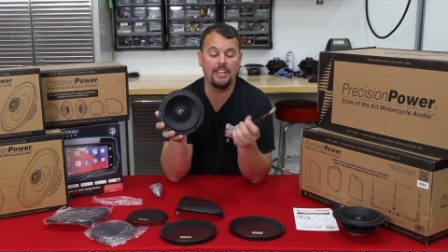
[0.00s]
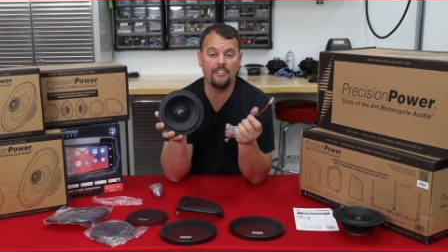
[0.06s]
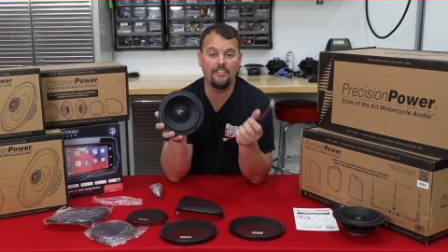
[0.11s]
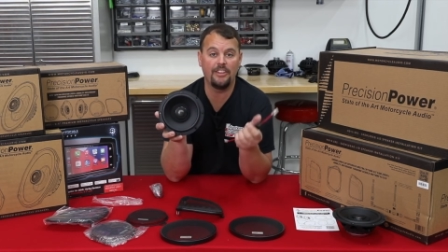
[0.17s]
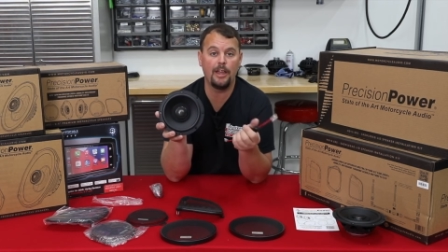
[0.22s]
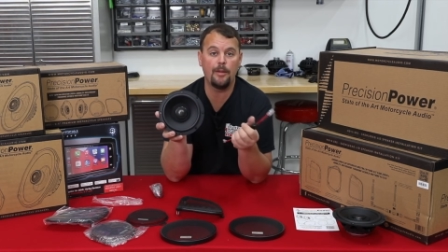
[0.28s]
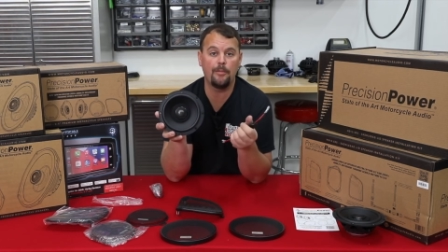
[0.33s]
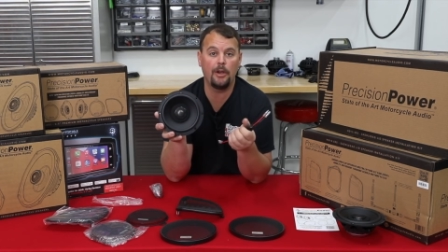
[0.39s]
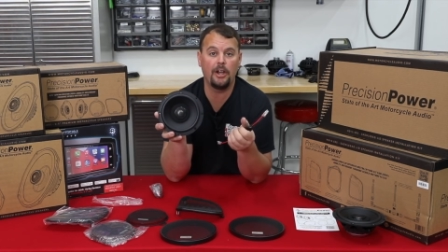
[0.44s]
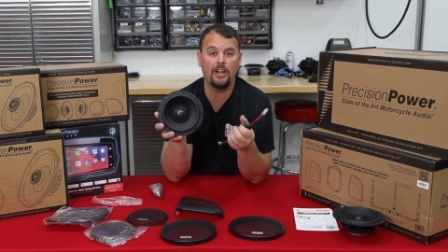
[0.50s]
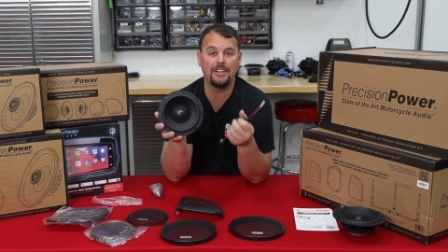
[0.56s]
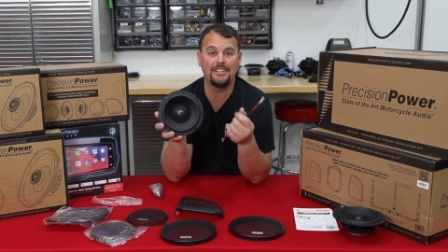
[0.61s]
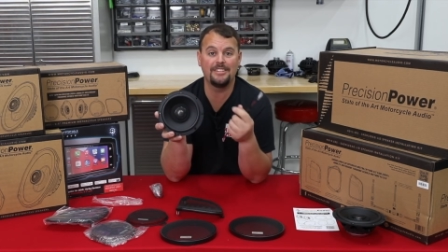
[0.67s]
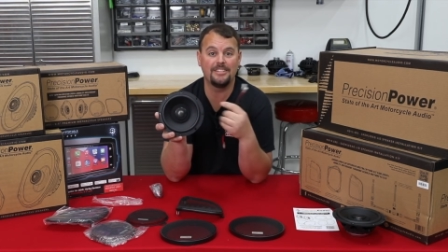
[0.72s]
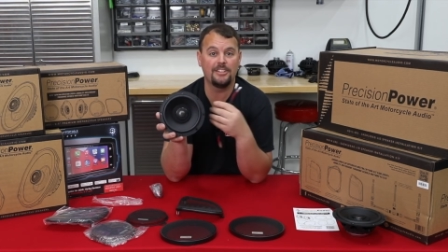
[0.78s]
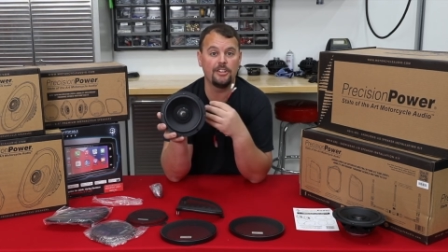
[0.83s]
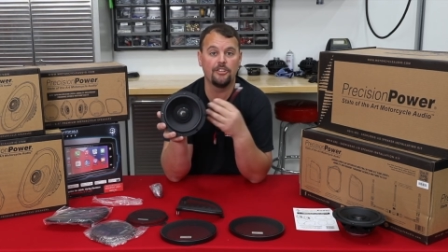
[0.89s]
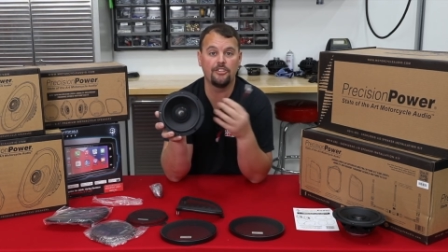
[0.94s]
if that pod
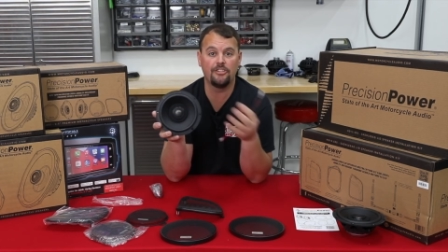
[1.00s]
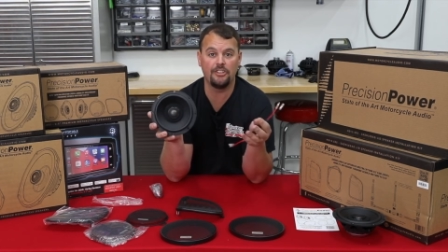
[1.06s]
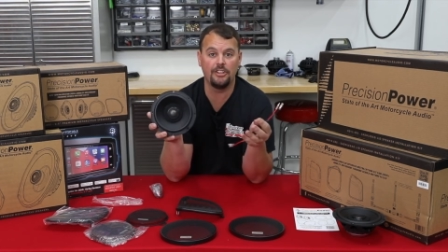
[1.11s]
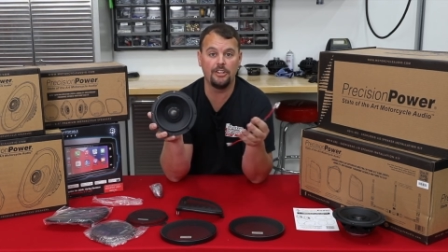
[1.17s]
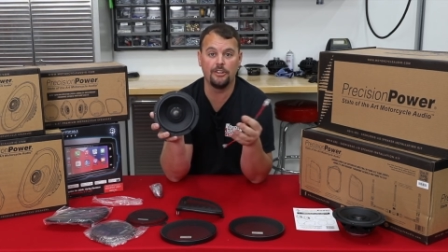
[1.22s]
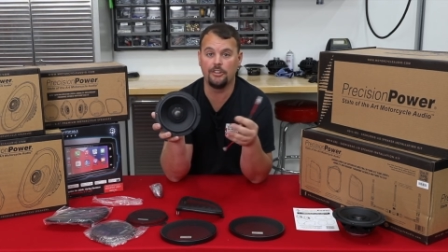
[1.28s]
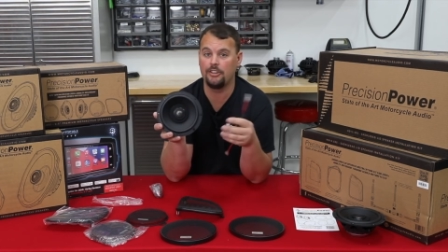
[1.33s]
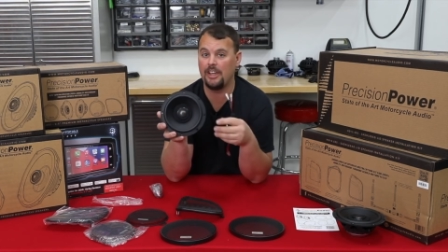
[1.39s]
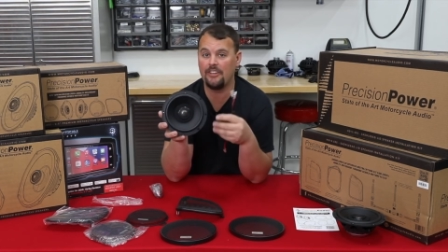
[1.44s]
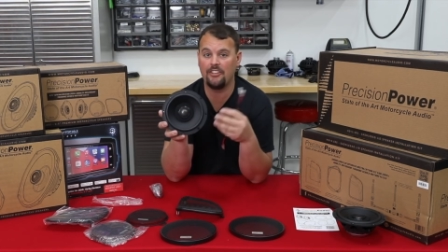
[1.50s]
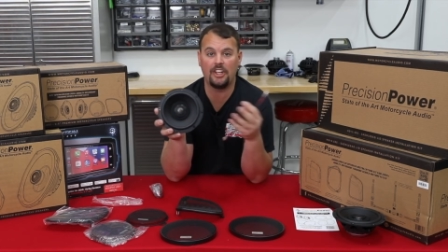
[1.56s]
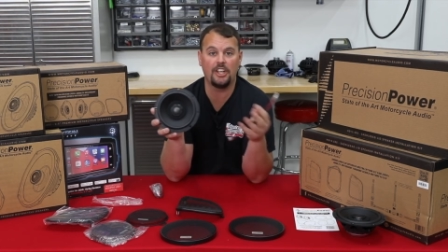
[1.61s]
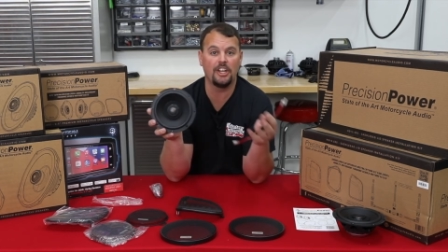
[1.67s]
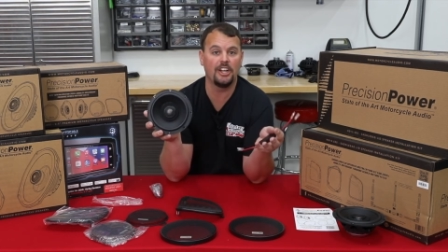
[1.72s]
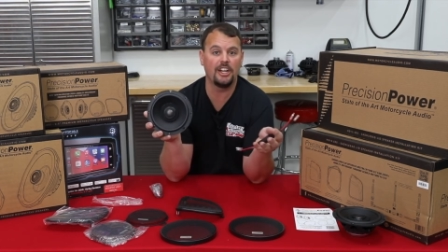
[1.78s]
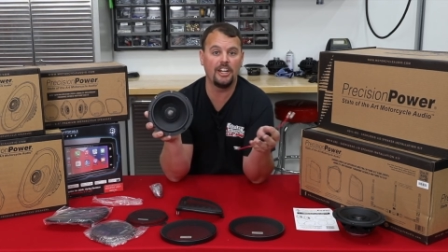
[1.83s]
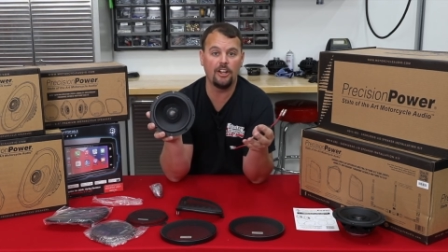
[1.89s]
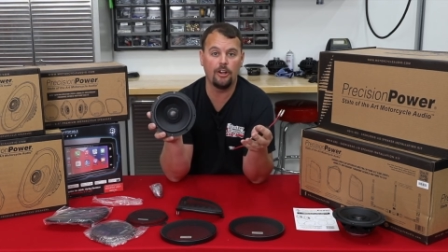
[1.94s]
is still sealed, you haven't
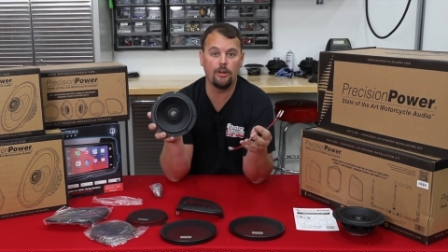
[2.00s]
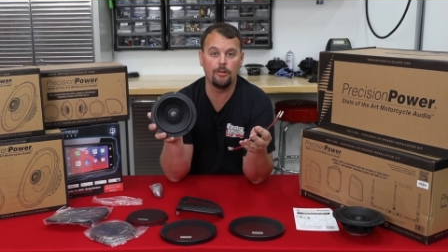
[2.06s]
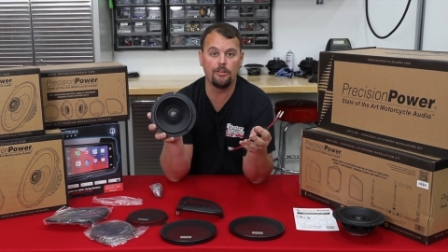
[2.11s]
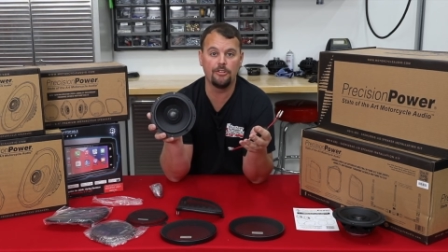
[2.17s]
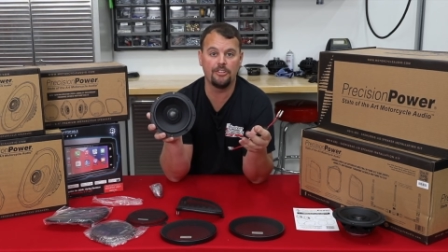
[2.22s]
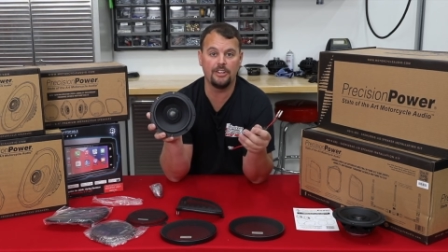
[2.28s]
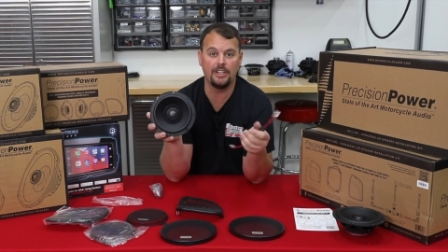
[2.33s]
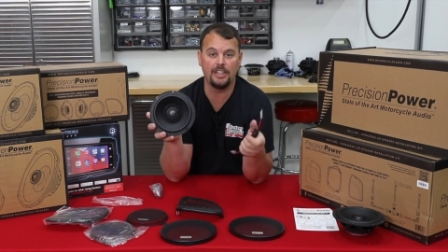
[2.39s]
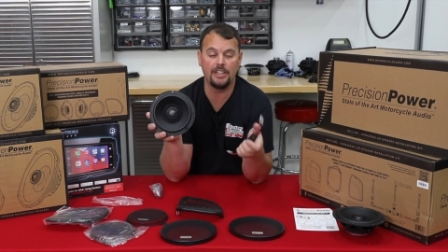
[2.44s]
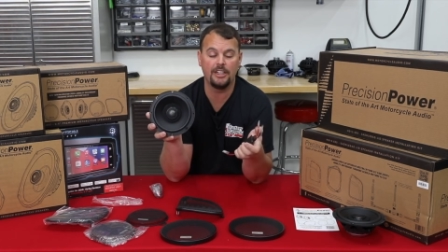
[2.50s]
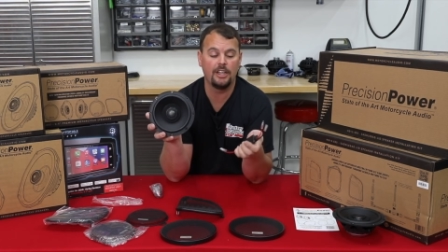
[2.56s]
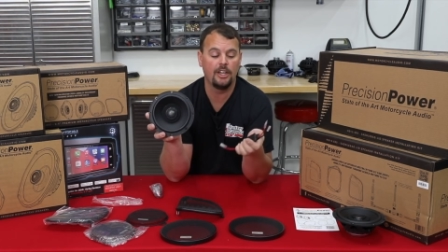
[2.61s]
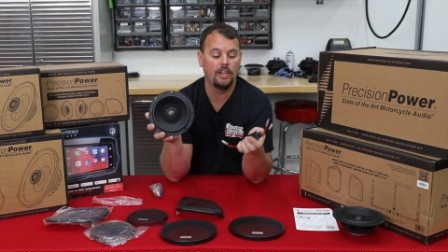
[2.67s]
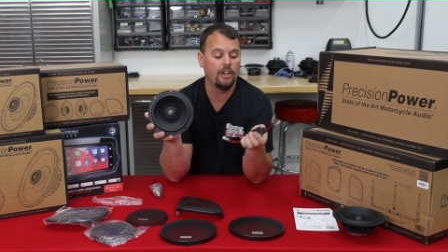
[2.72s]
cut any holes in it,